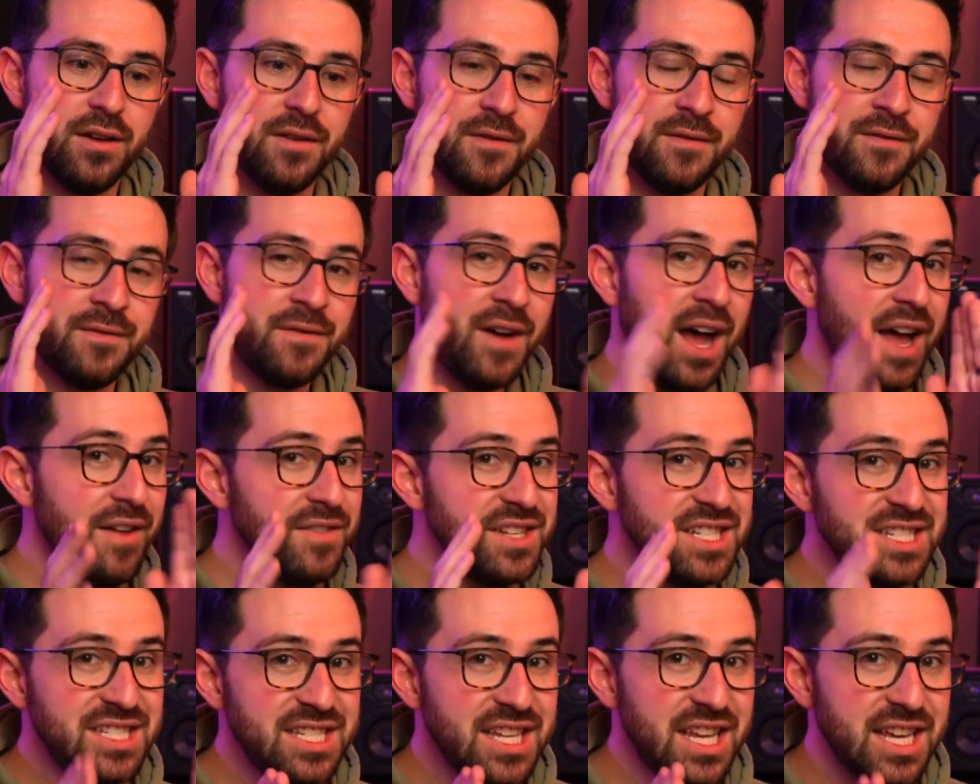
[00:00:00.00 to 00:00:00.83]
5
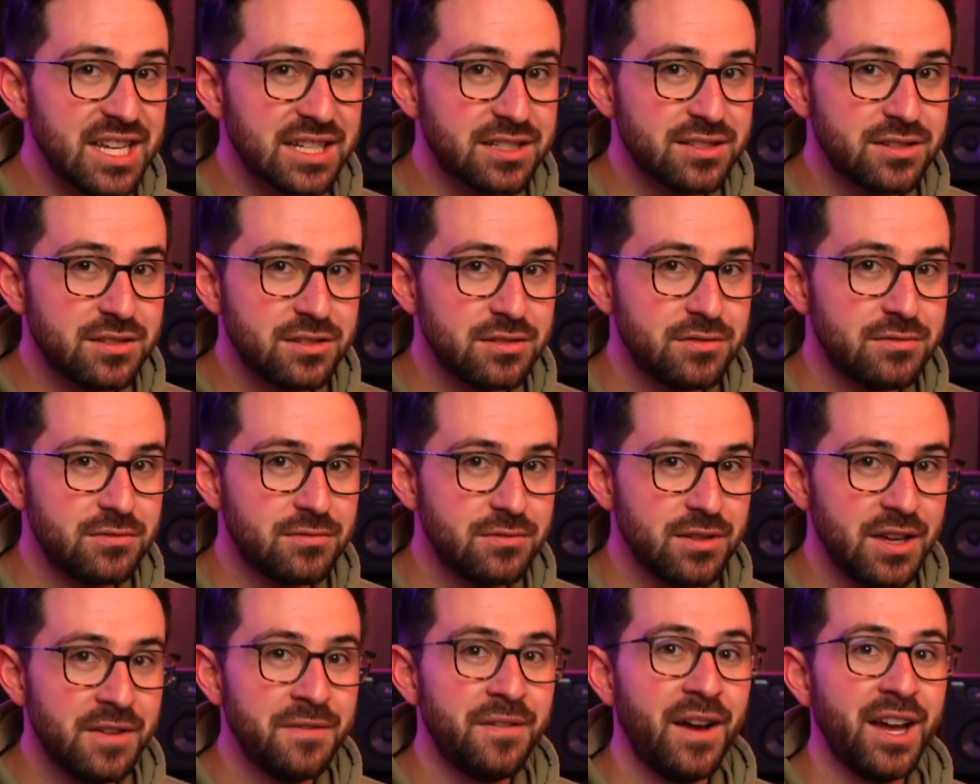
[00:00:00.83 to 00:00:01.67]
and 6,
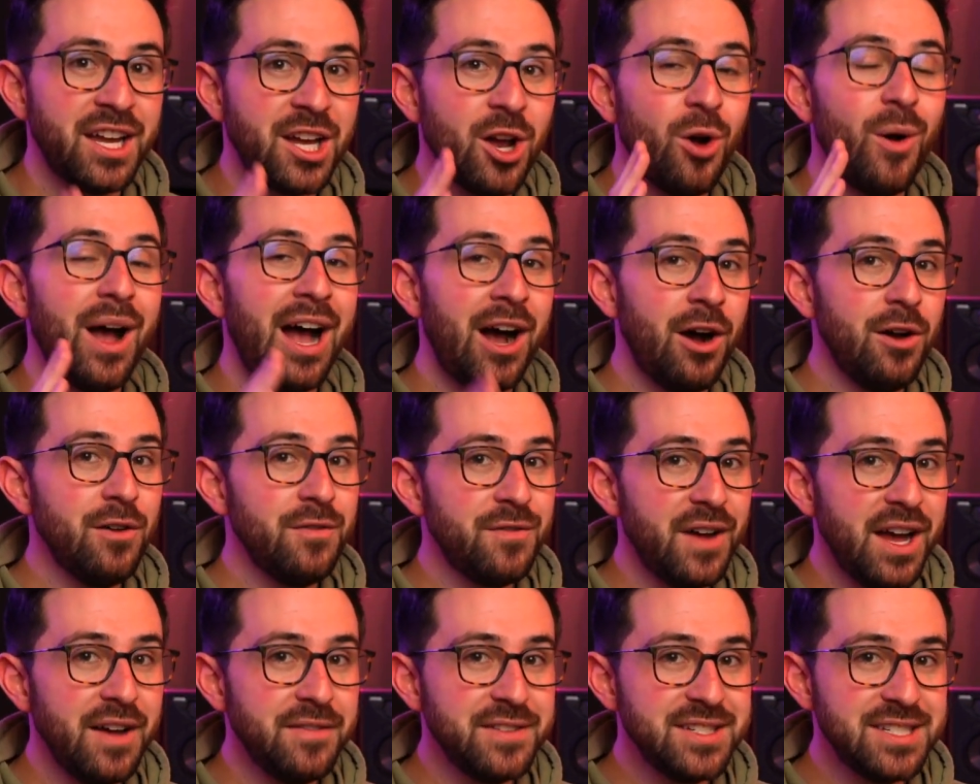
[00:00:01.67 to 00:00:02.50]
if I go out
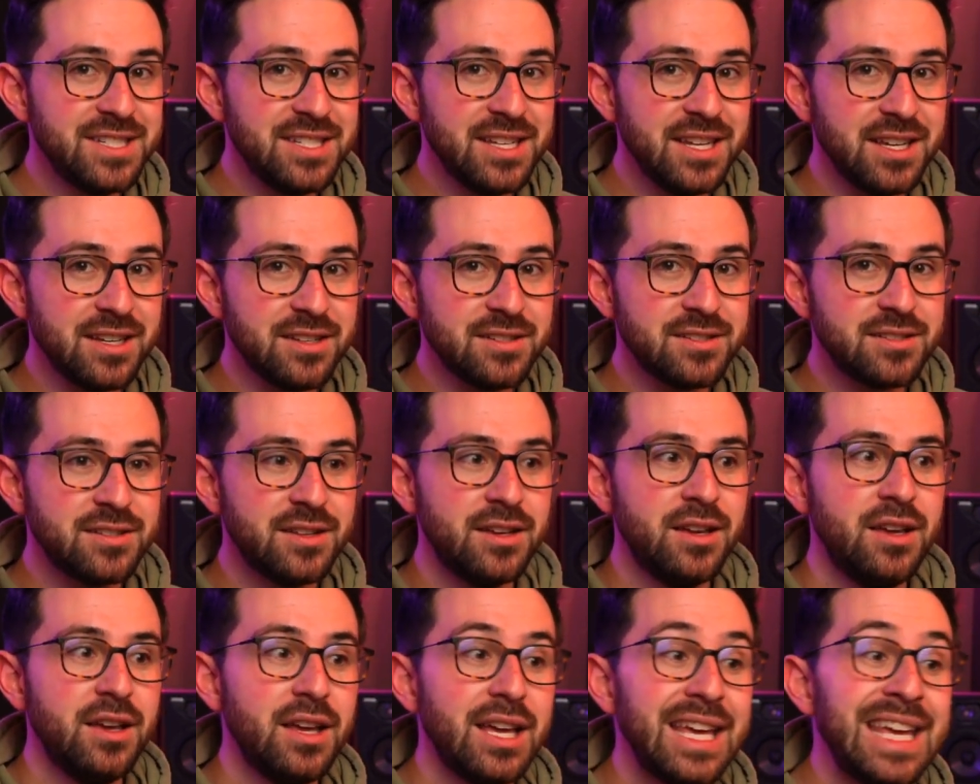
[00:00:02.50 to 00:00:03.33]
5 and 6,
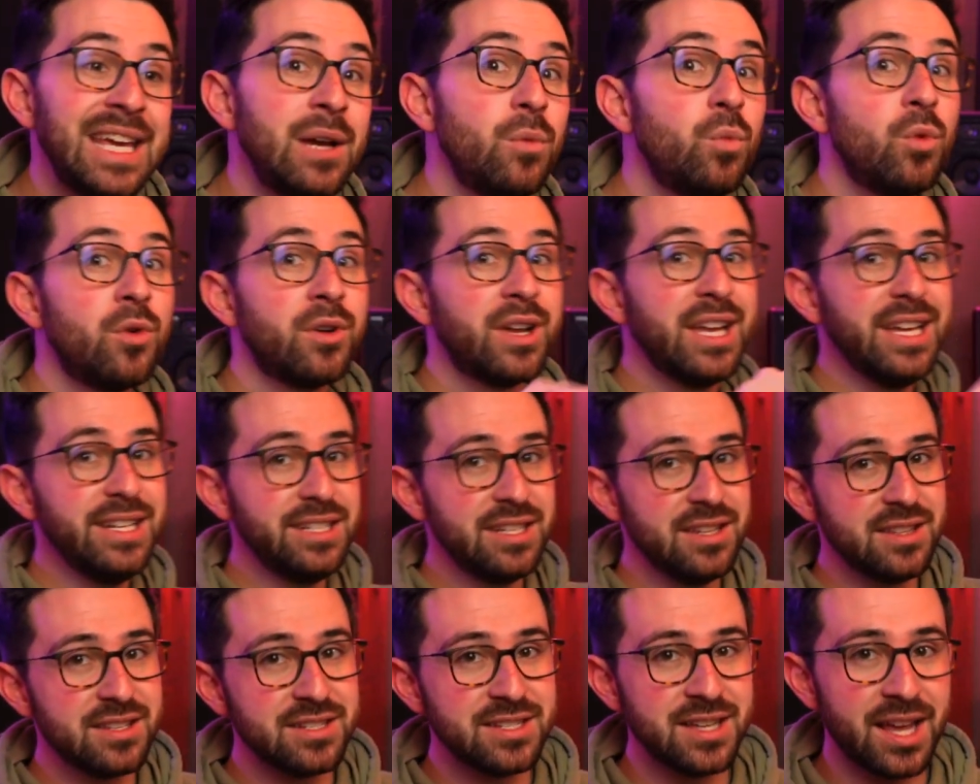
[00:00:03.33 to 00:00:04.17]
it will get
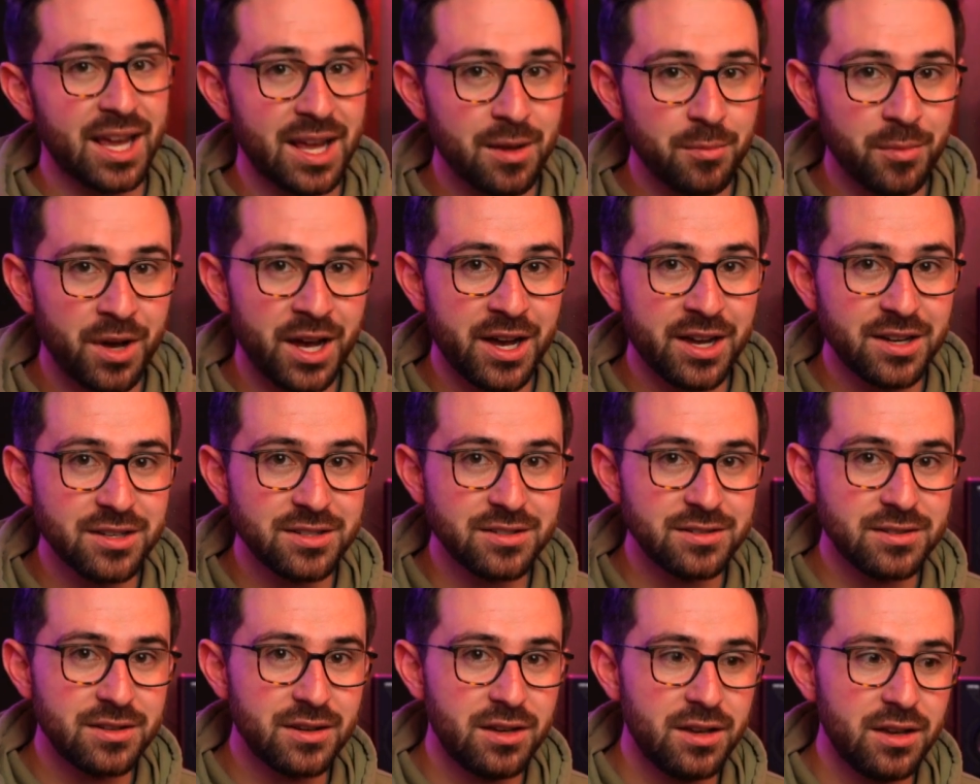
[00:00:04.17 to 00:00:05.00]
to the second
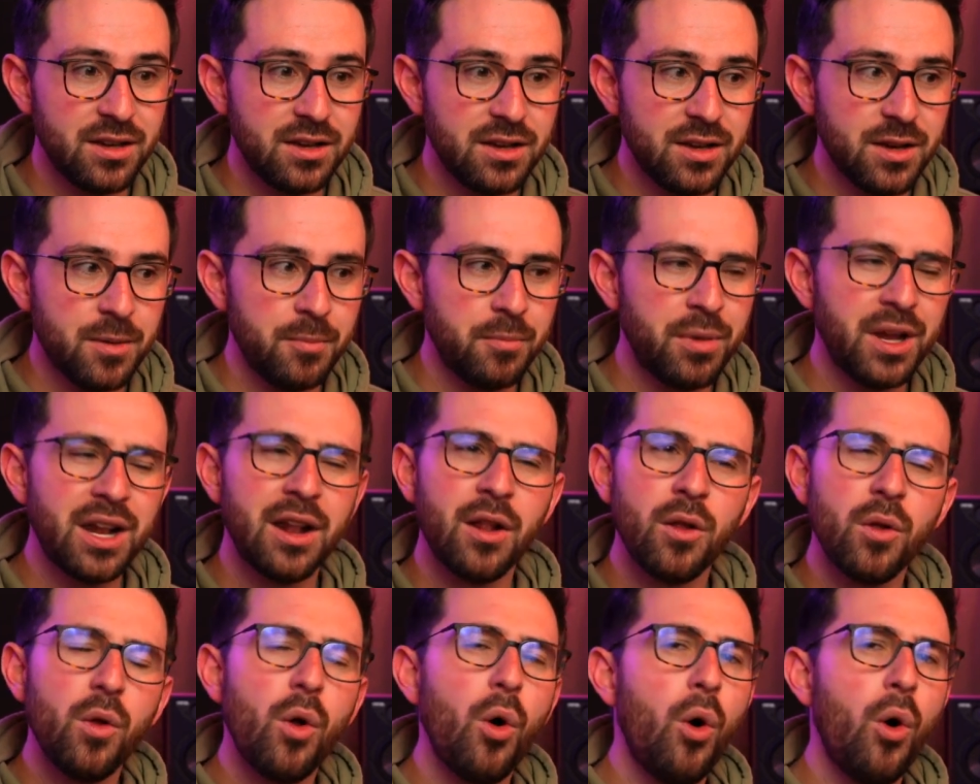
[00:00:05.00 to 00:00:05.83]
box, but
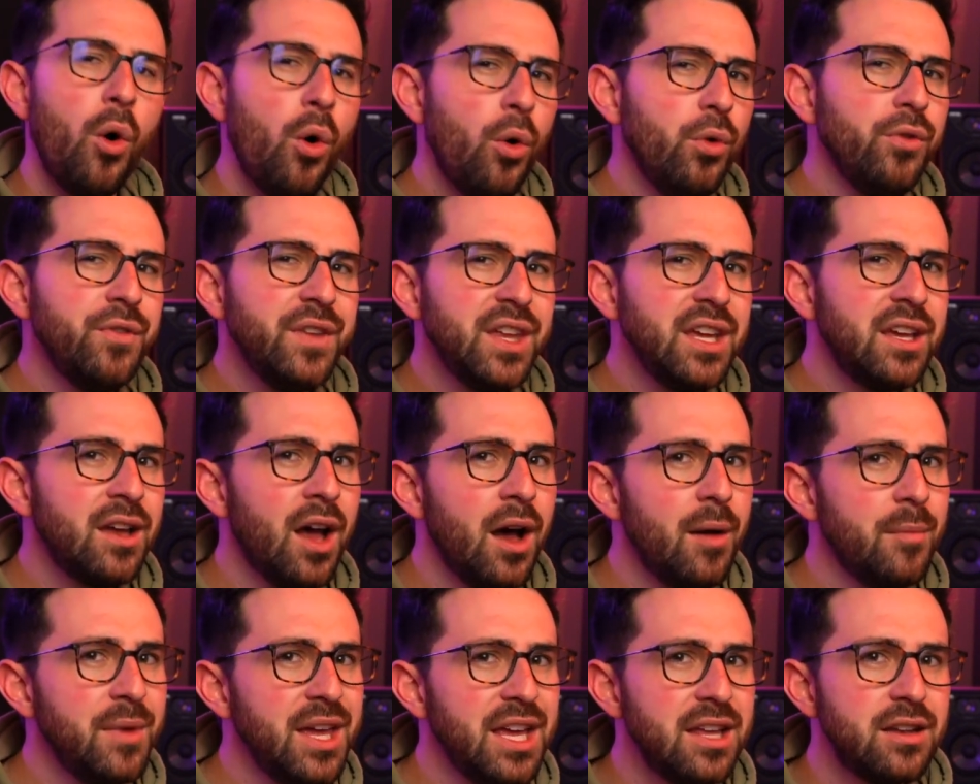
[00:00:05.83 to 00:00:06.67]
it'll only
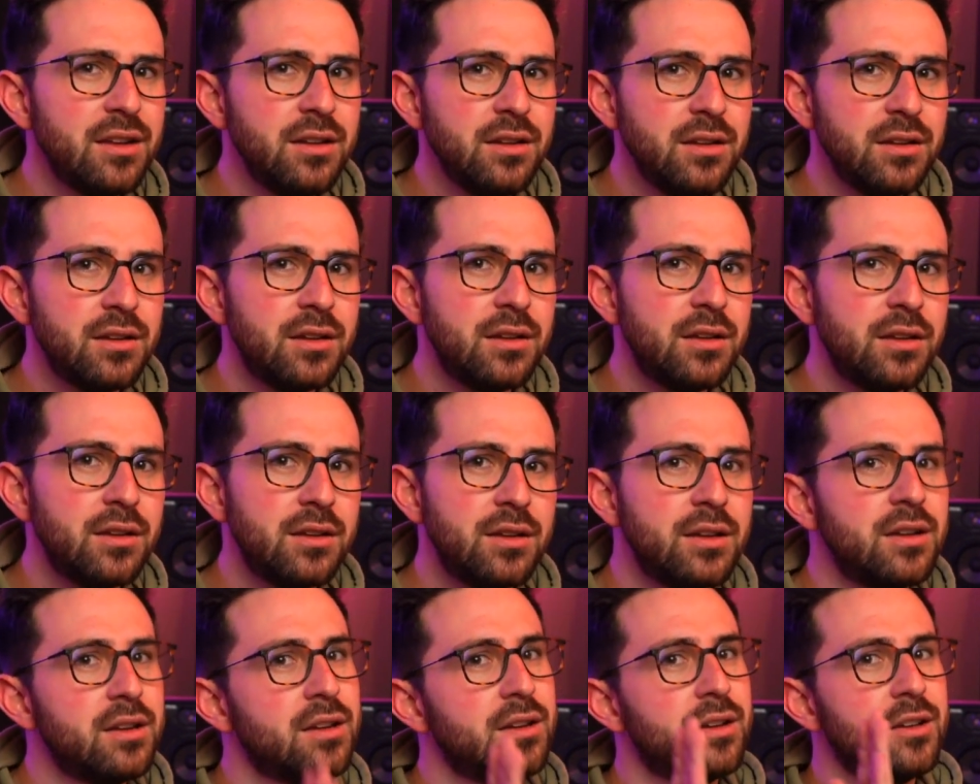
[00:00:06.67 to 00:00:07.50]
come in
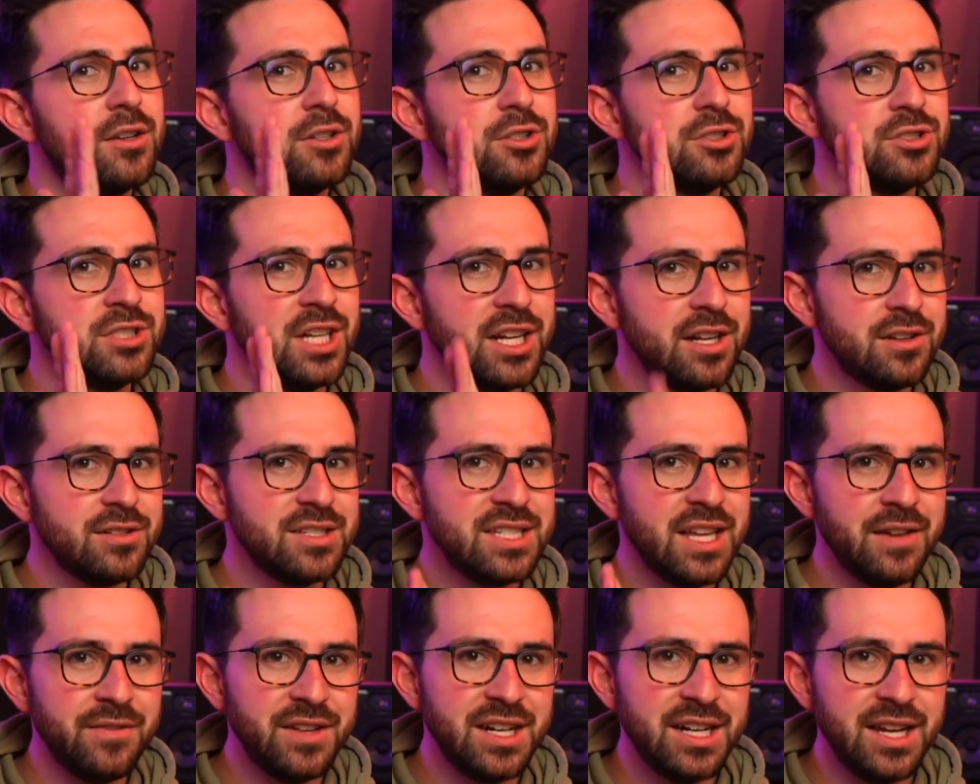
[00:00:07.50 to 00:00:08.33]
channels
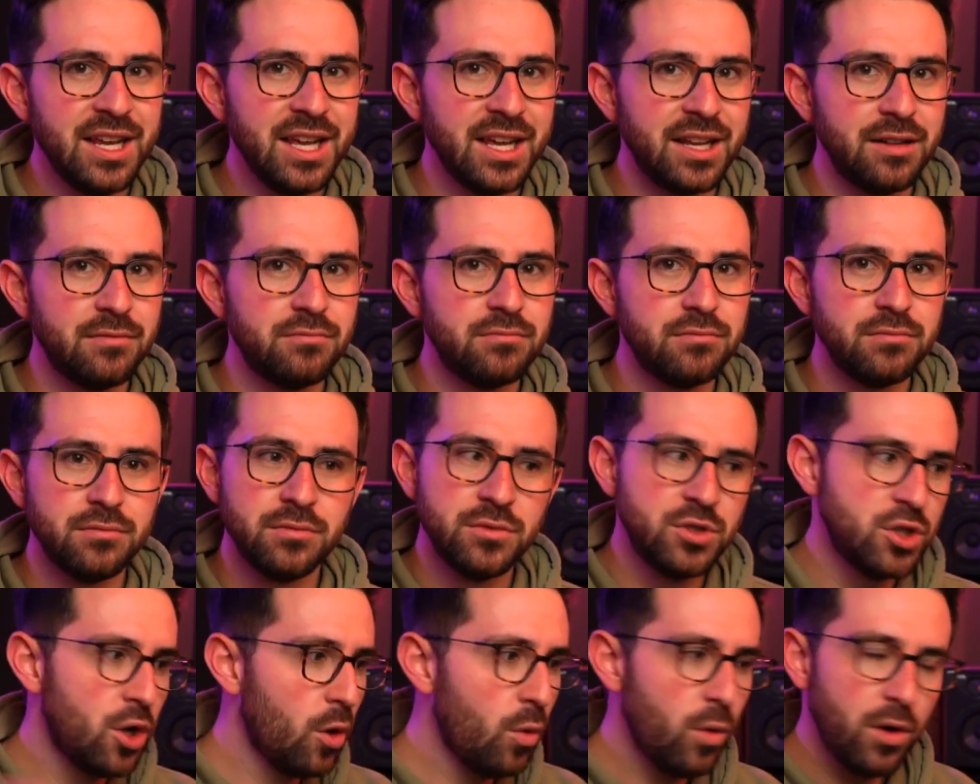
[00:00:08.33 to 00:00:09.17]
7 and 8.
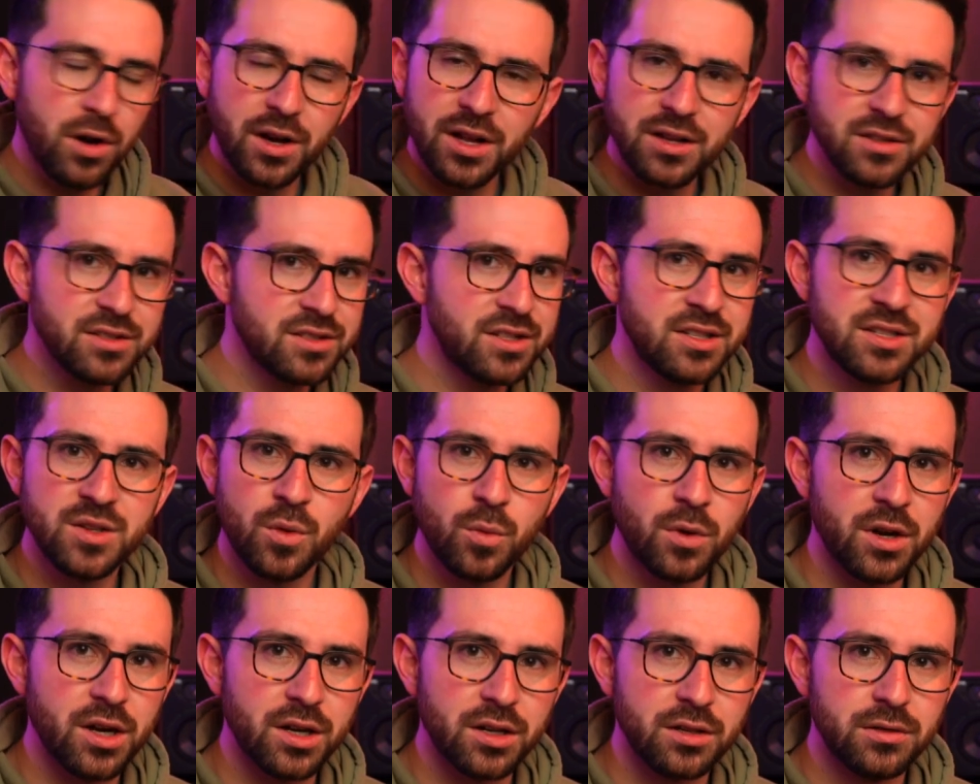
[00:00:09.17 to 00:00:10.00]
Nowhere else does it
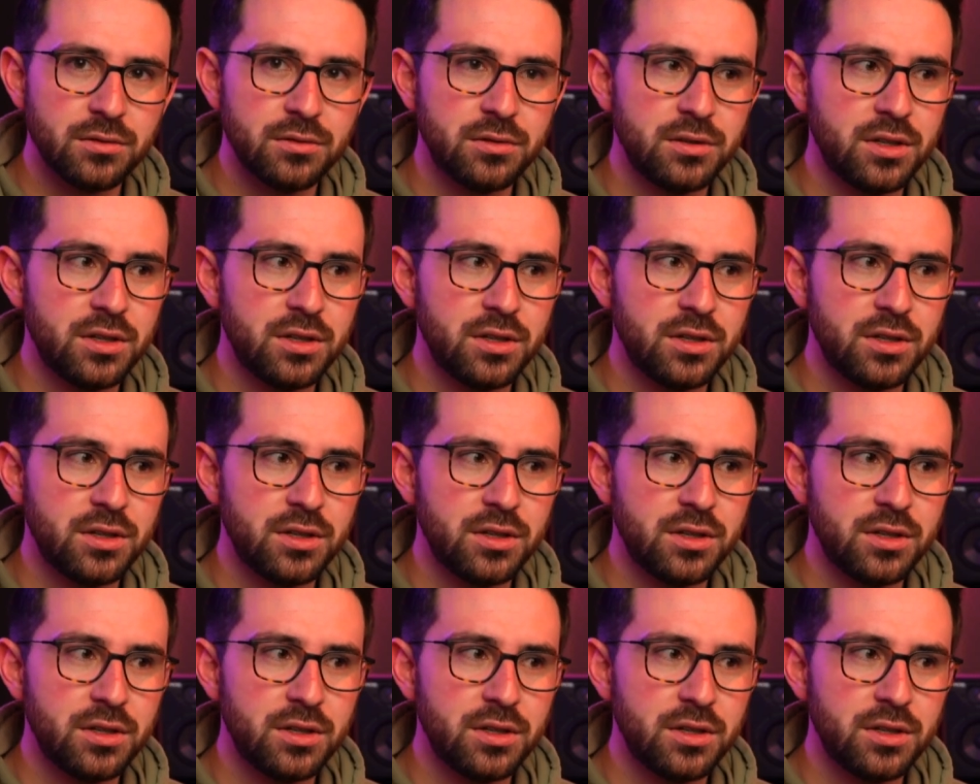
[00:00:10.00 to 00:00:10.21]
work.